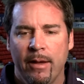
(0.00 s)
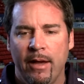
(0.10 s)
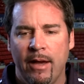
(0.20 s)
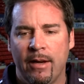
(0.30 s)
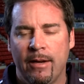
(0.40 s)

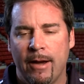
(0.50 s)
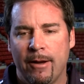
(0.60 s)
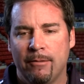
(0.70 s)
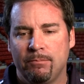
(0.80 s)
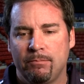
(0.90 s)
and
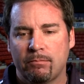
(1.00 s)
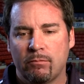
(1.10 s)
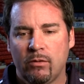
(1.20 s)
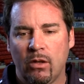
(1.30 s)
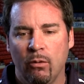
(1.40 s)

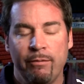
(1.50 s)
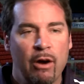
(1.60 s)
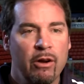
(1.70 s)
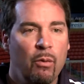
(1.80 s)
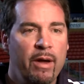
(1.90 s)
we
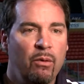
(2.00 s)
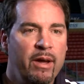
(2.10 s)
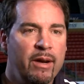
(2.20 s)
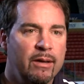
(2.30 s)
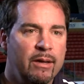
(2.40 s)
found a way to
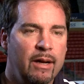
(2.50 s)
win.